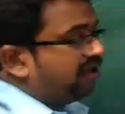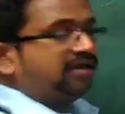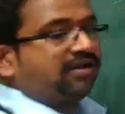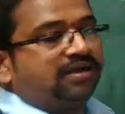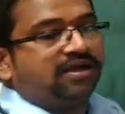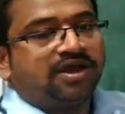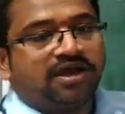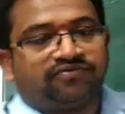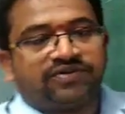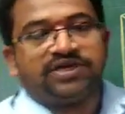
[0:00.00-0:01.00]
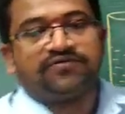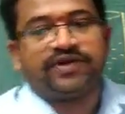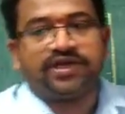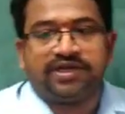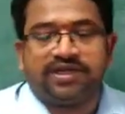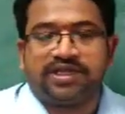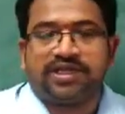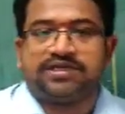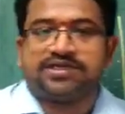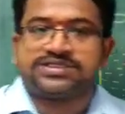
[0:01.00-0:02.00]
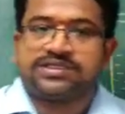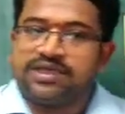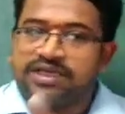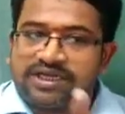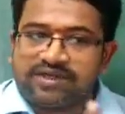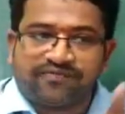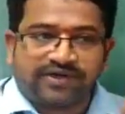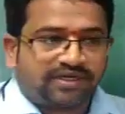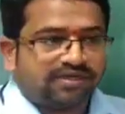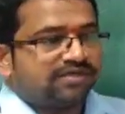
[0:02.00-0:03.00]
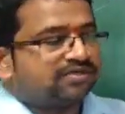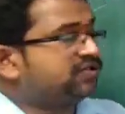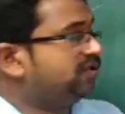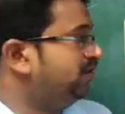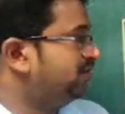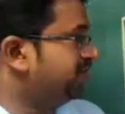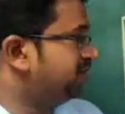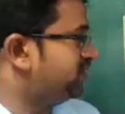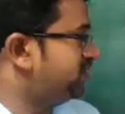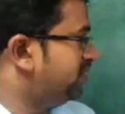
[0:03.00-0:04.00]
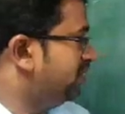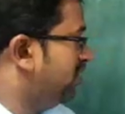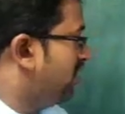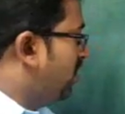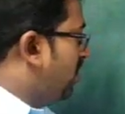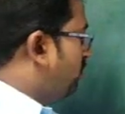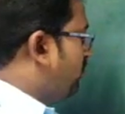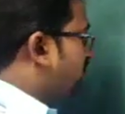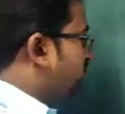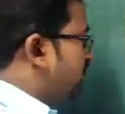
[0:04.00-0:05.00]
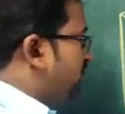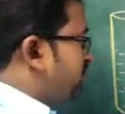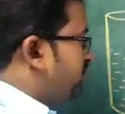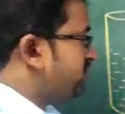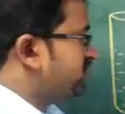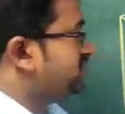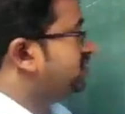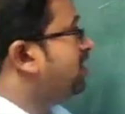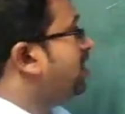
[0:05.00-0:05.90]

color of the different indicators in different solutions? Now there are solutions